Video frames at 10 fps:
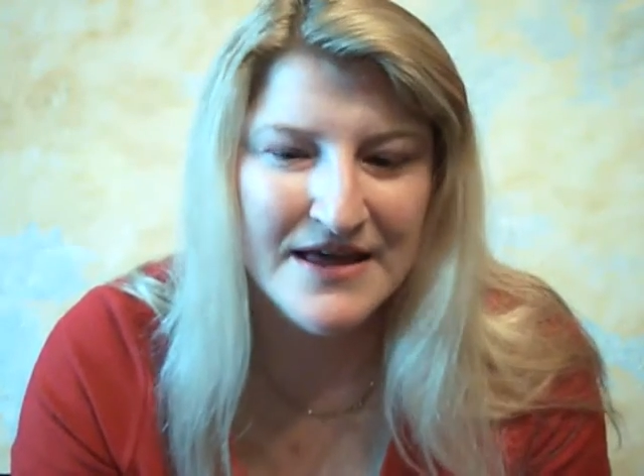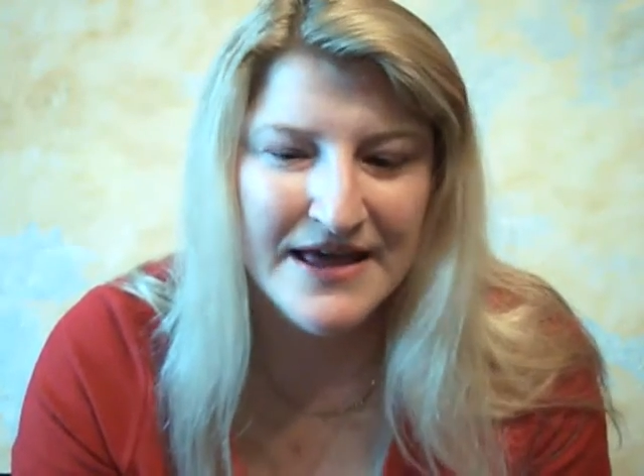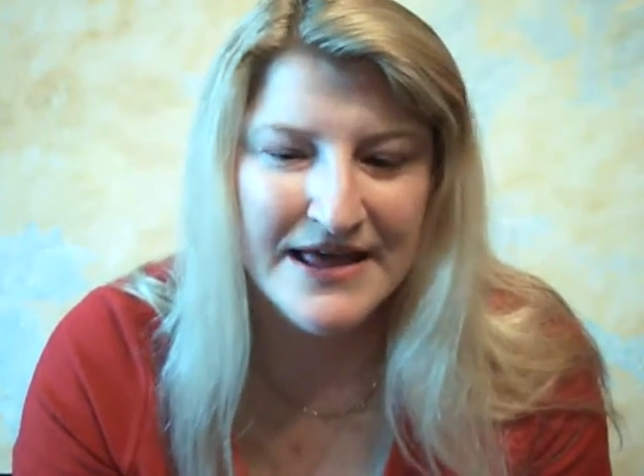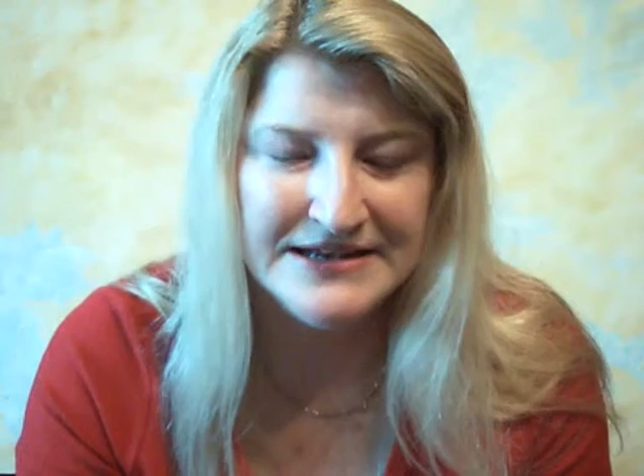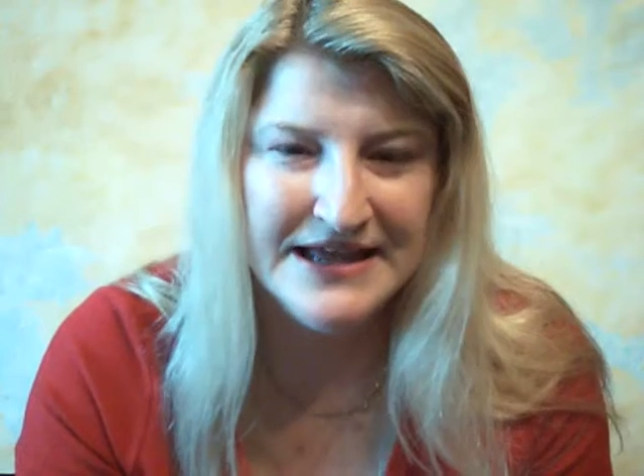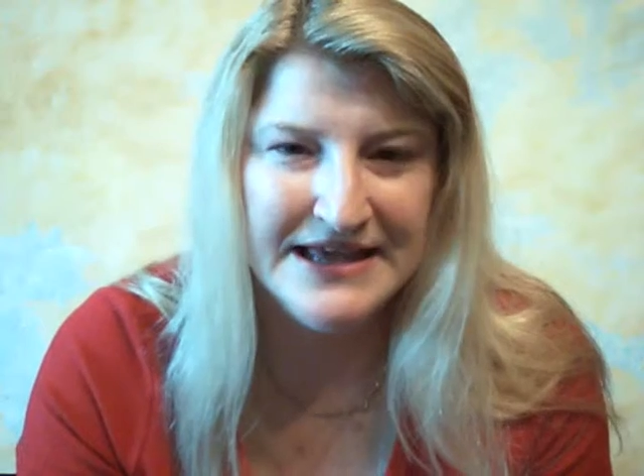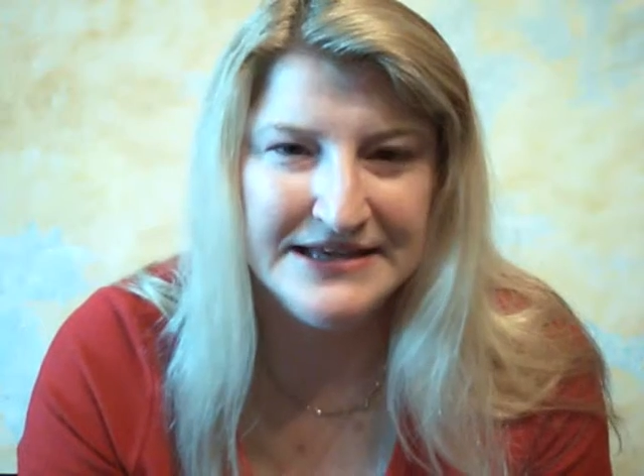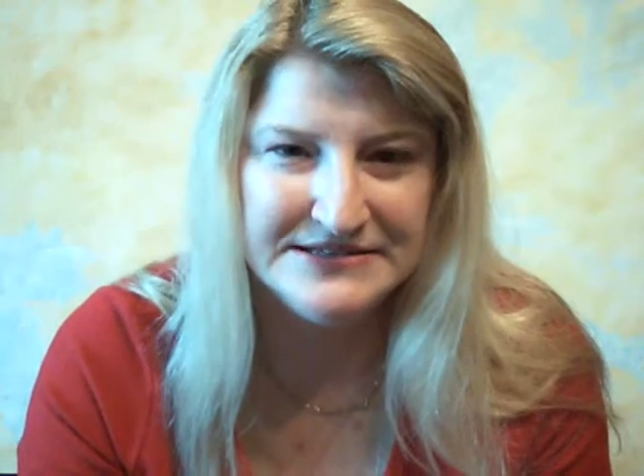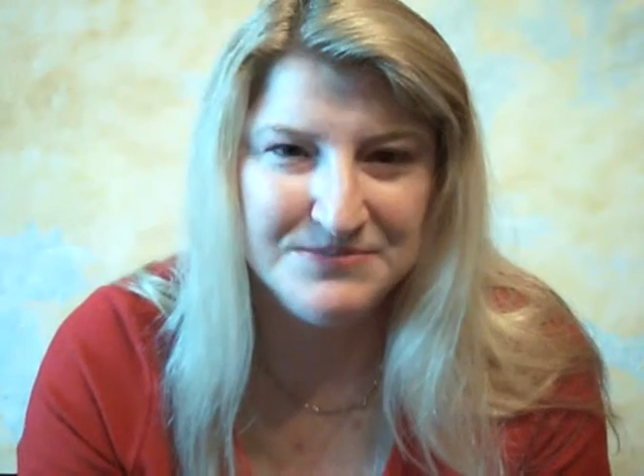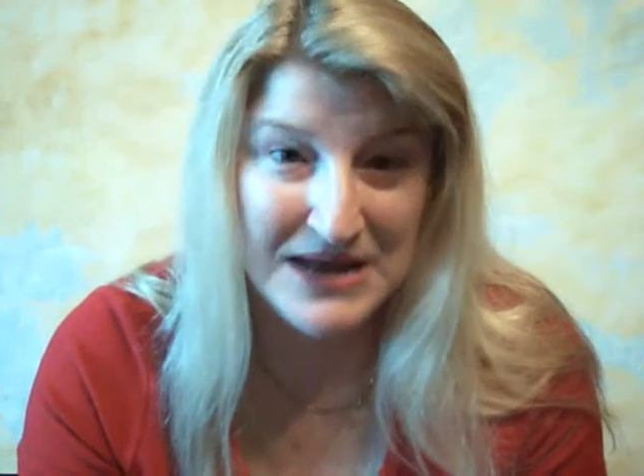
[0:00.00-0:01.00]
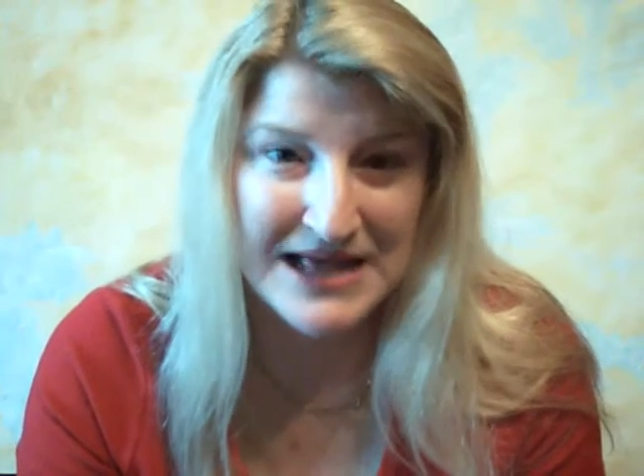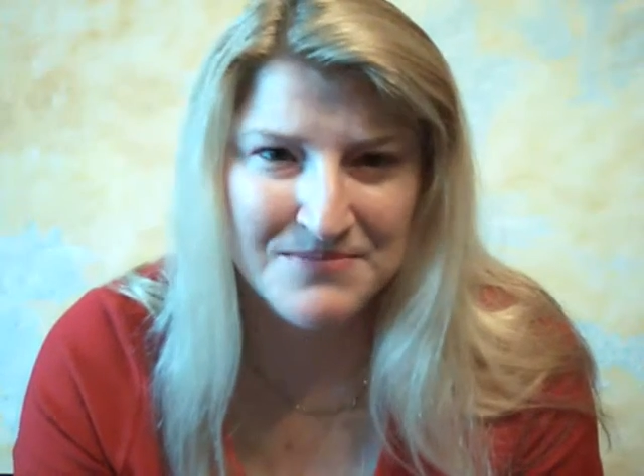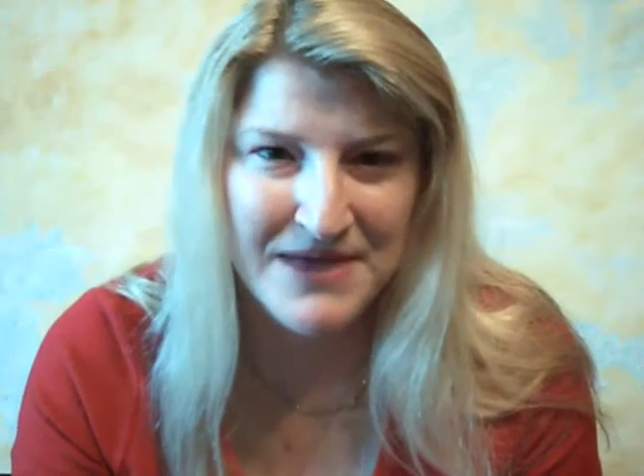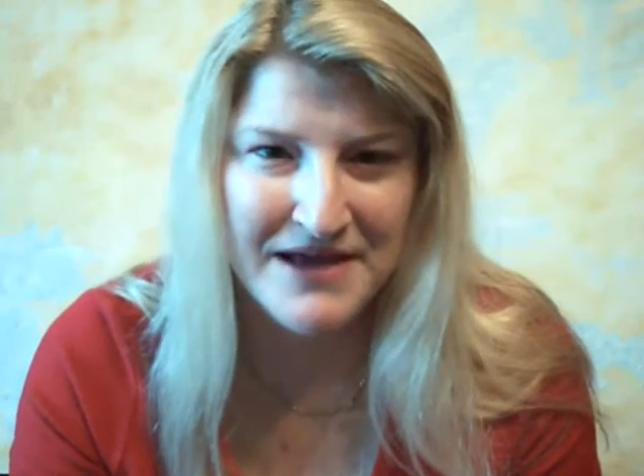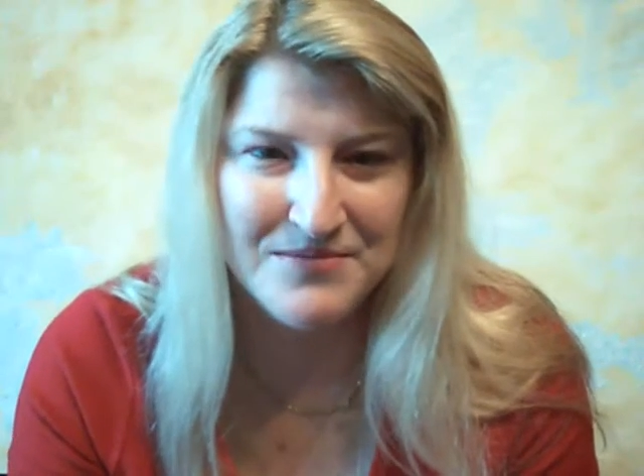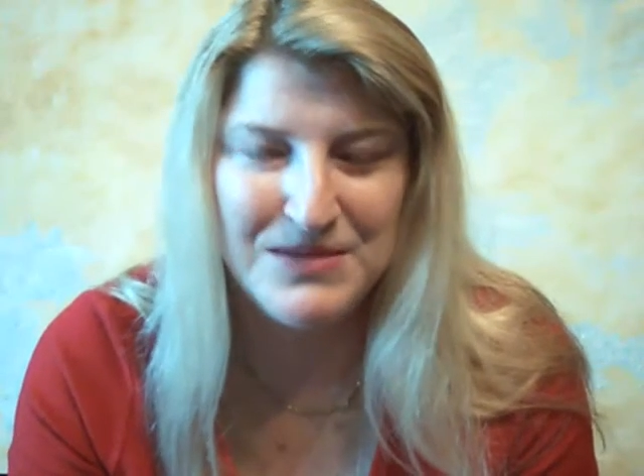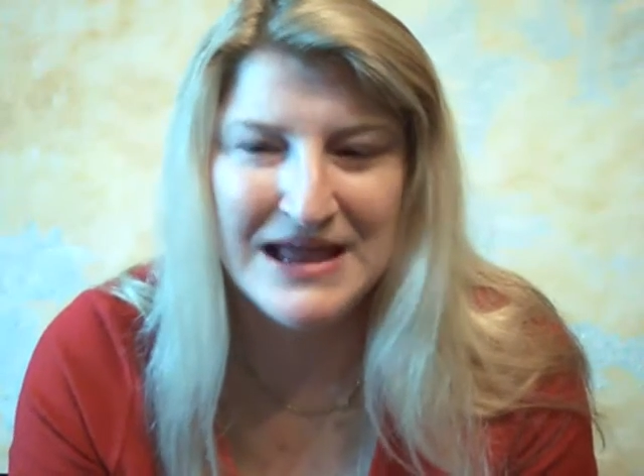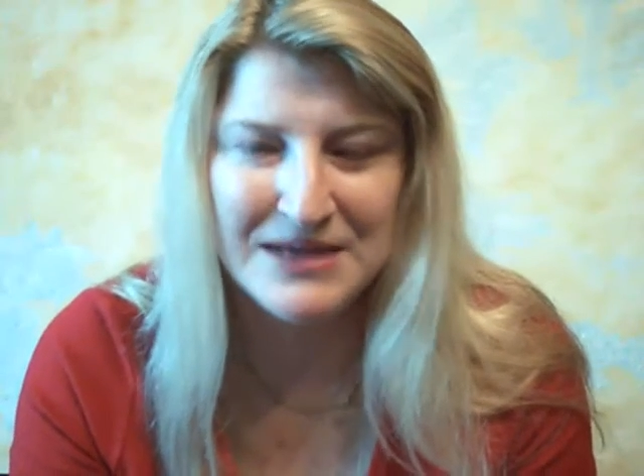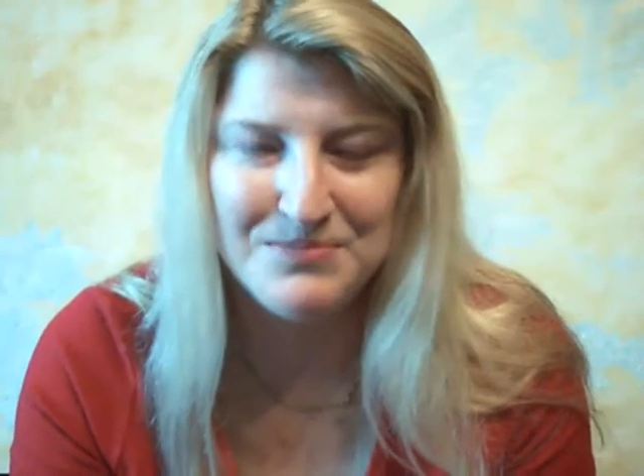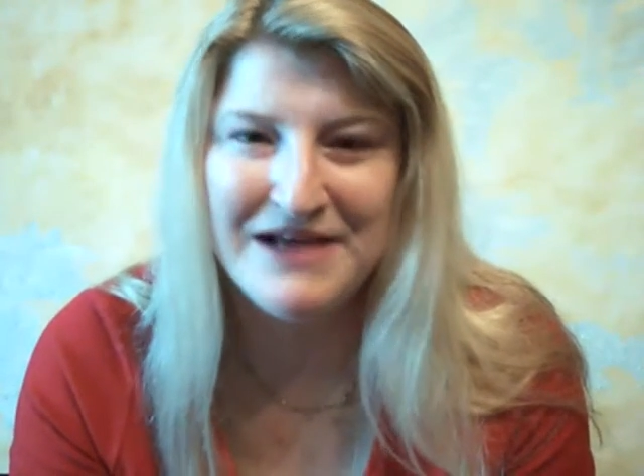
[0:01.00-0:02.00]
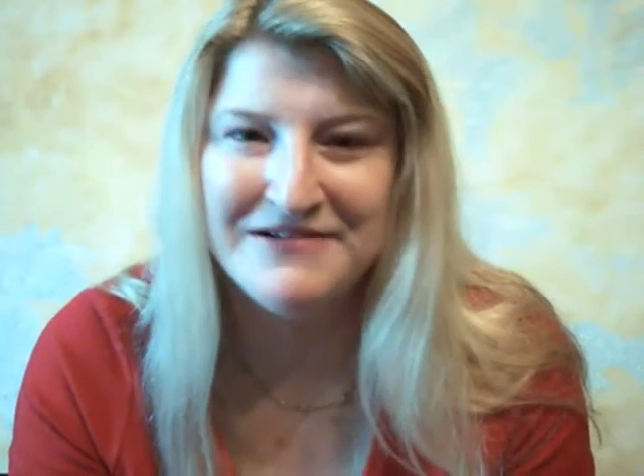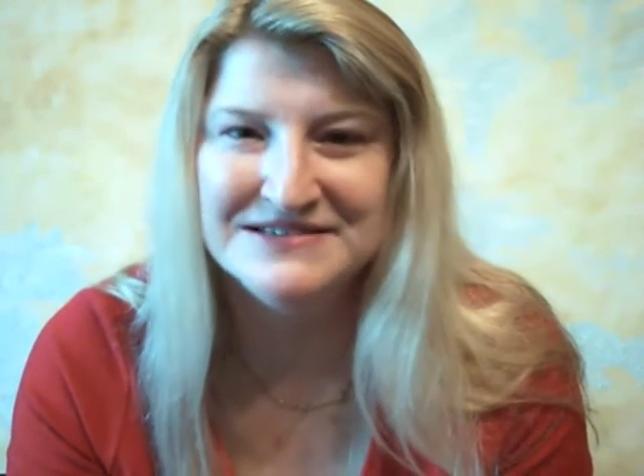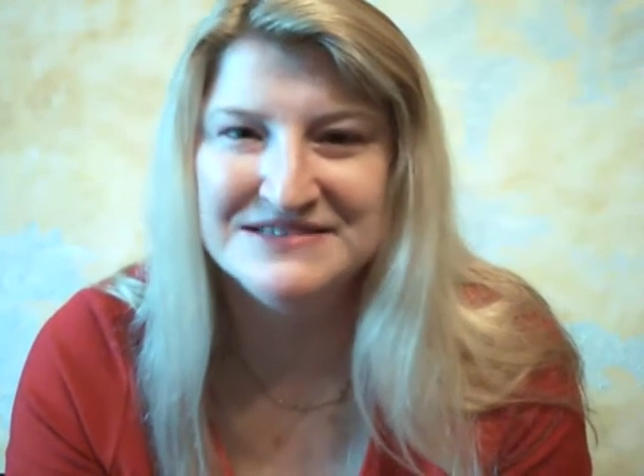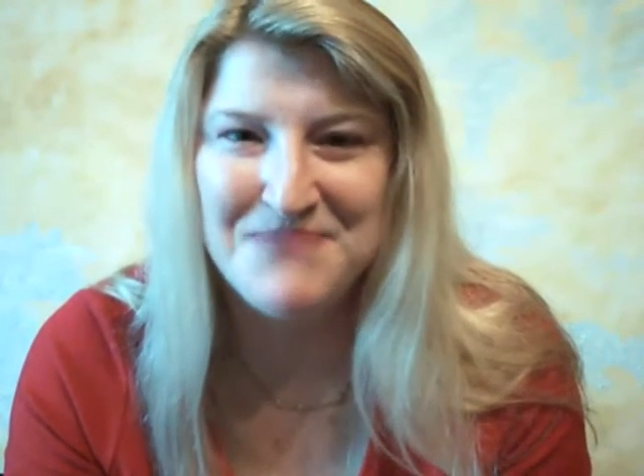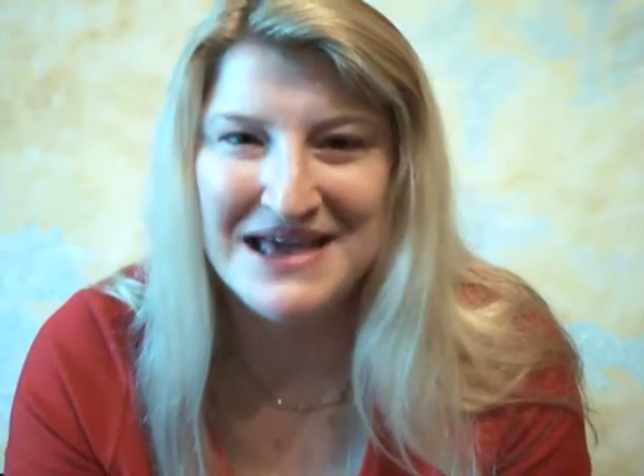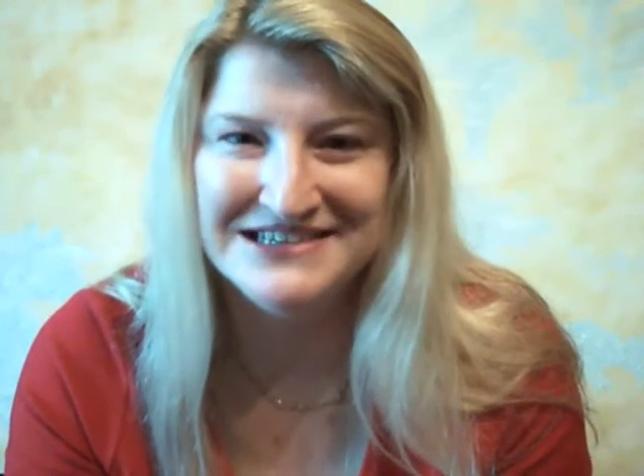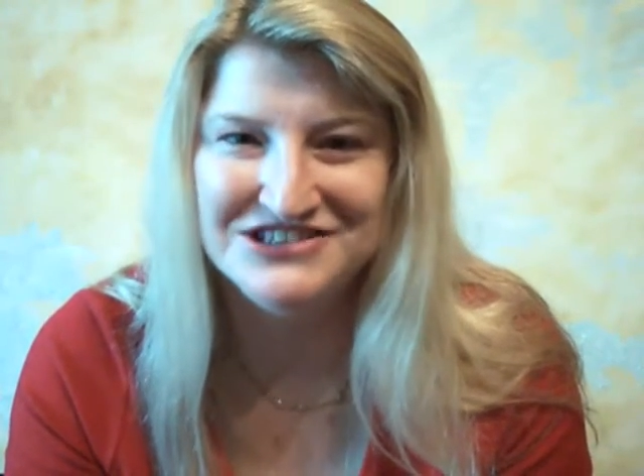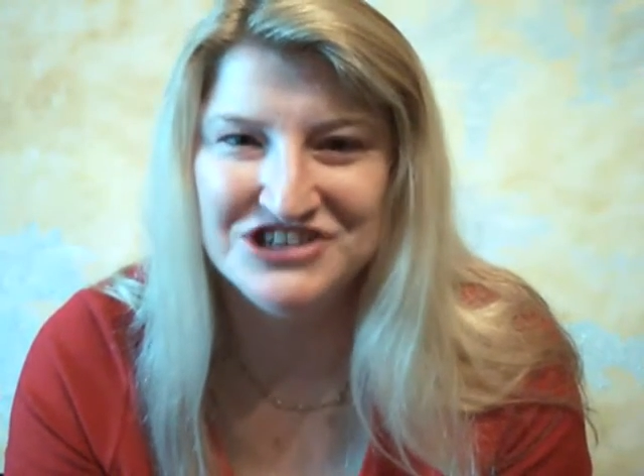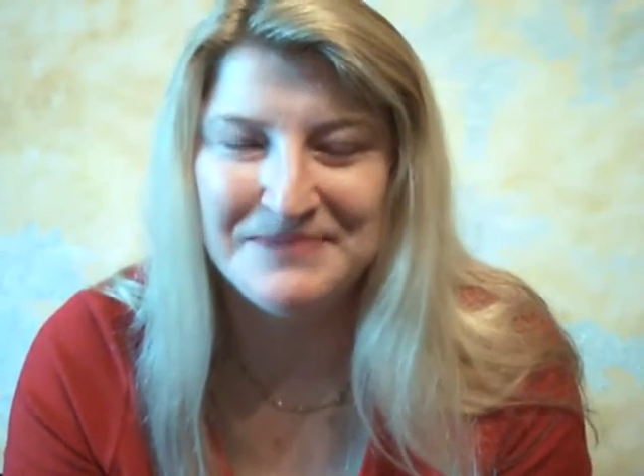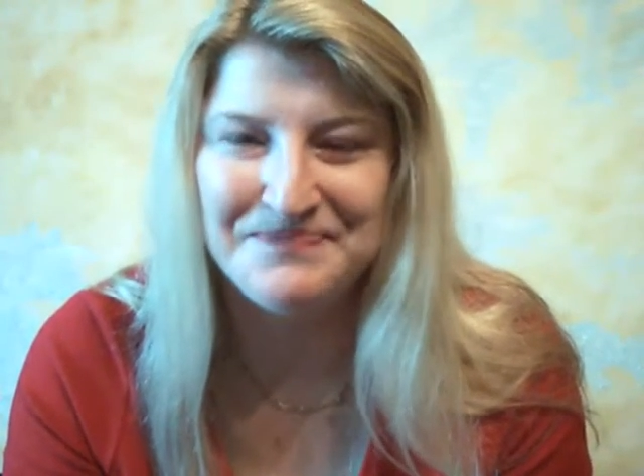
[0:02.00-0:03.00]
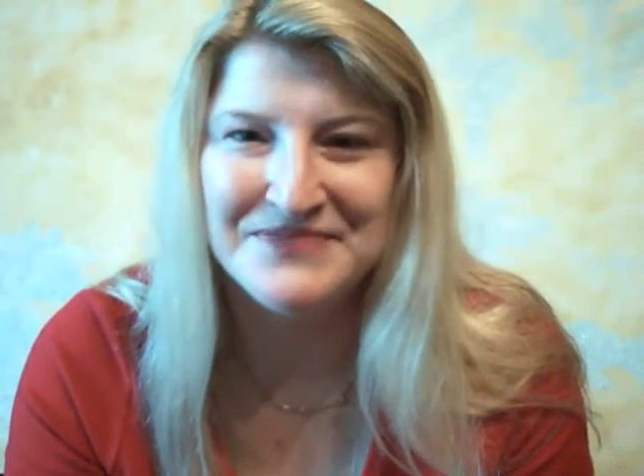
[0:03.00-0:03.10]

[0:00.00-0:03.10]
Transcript: and he's Black Baron's manager.